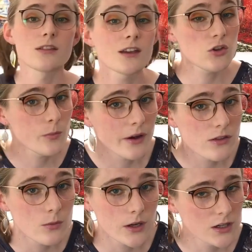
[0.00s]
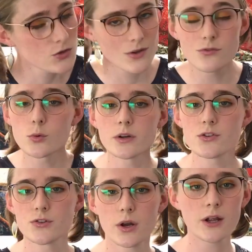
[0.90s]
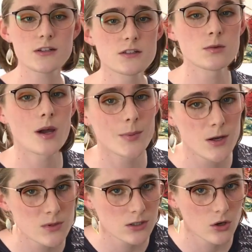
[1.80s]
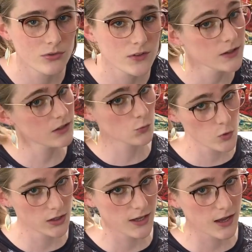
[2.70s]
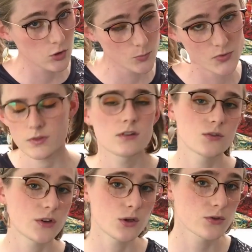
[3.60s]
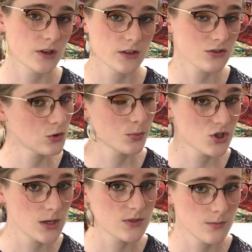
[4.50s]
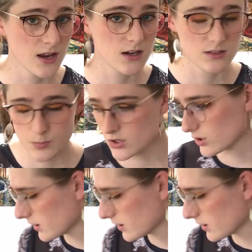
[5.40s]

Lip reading: Thank you, by the way, to everyone who's donated to my Buy Me a Coffee. It really helps. These videos aren't super cheap to make, especially